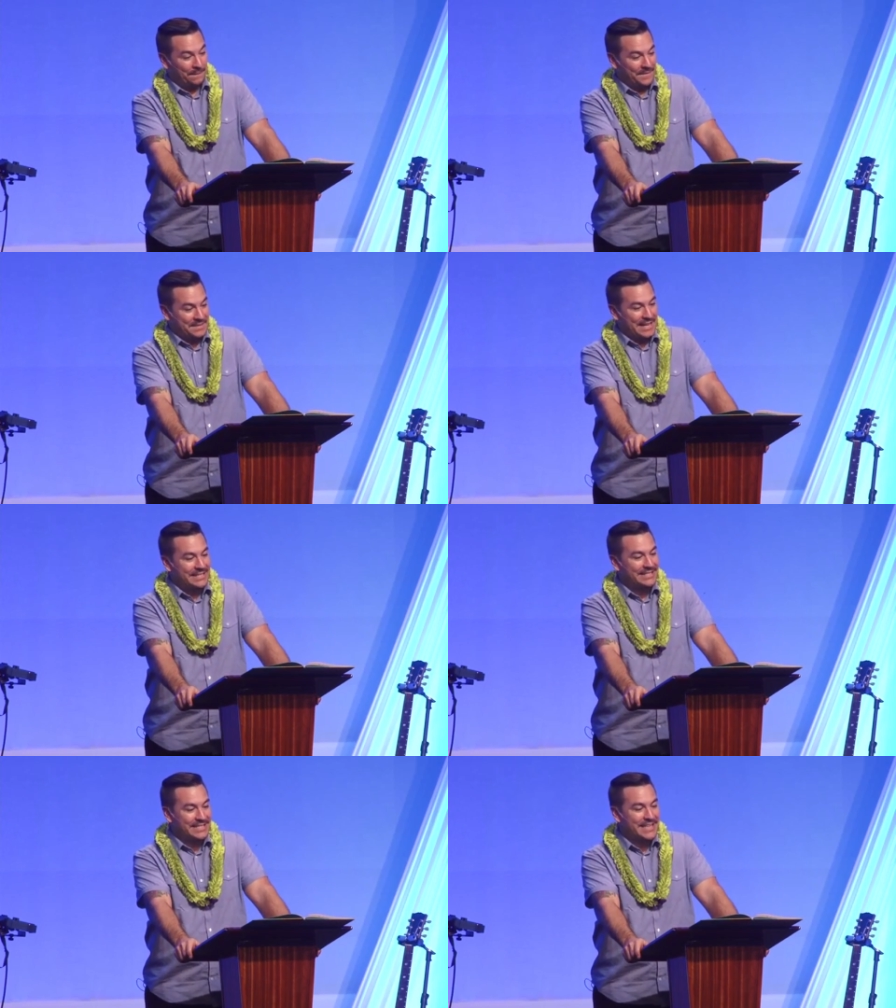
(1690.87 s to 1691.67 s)
His dad
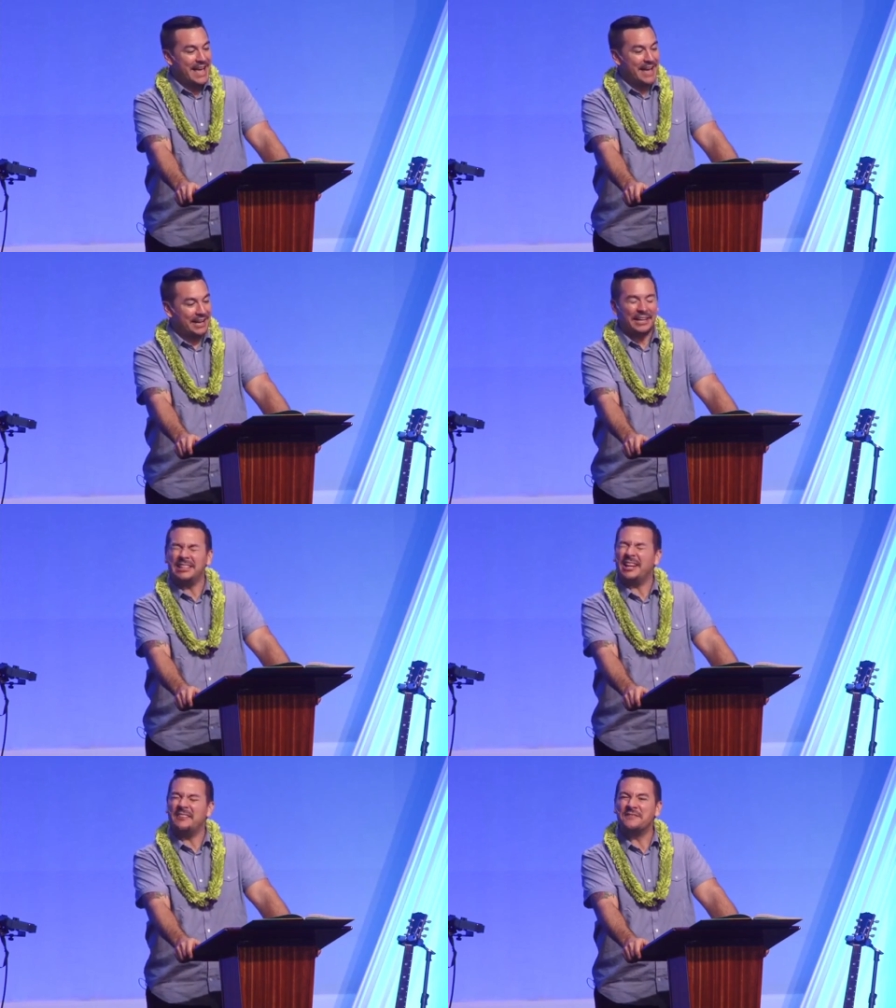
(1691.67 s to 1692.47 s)
says, yeah, God
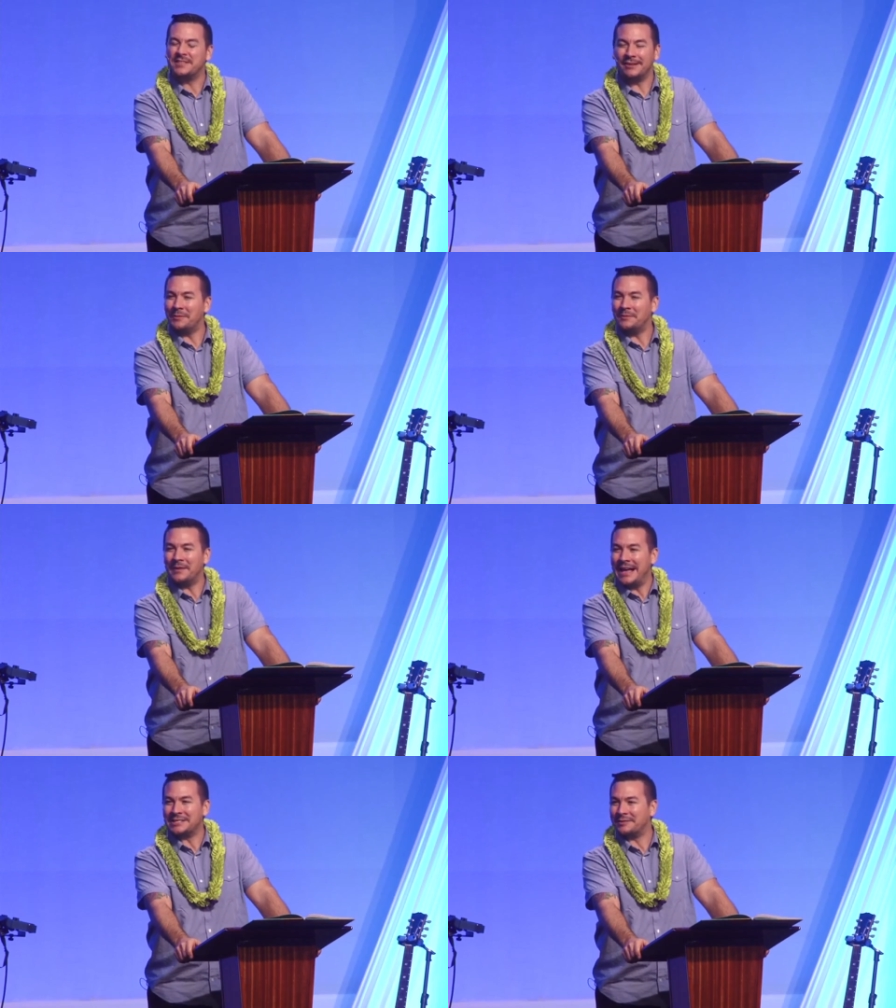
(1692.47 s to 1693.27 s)
loves it when we
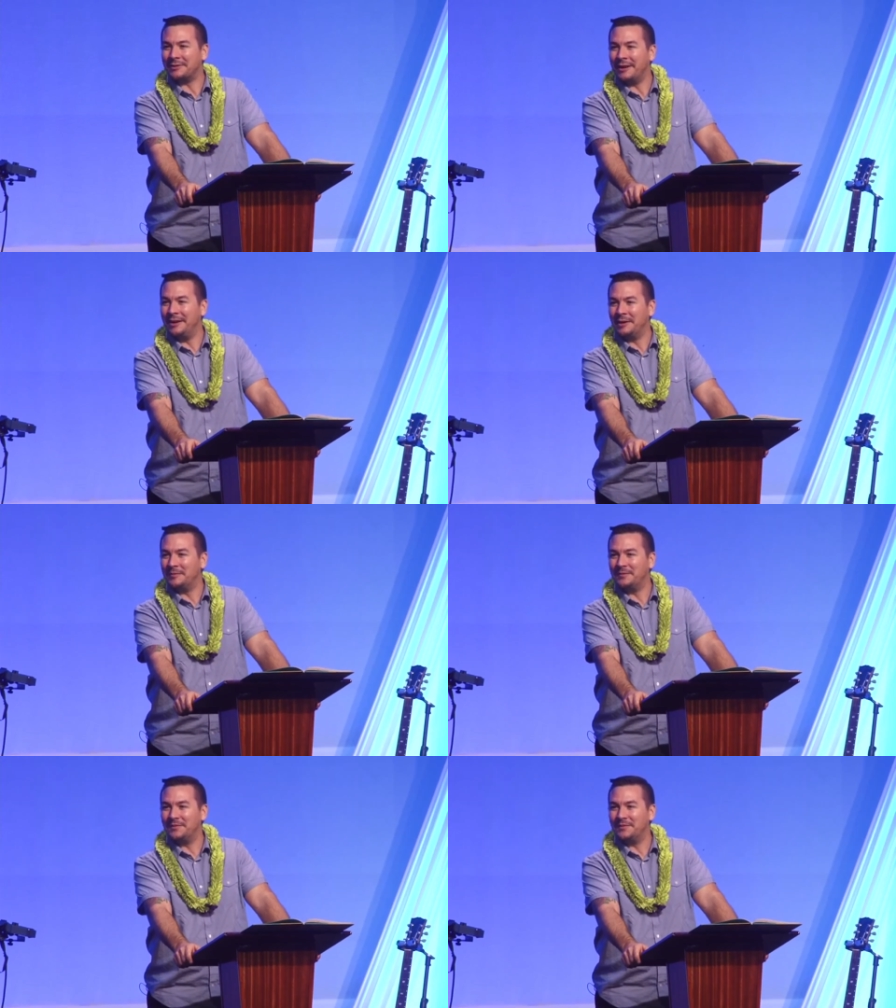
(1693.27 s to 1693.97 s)
ask for help.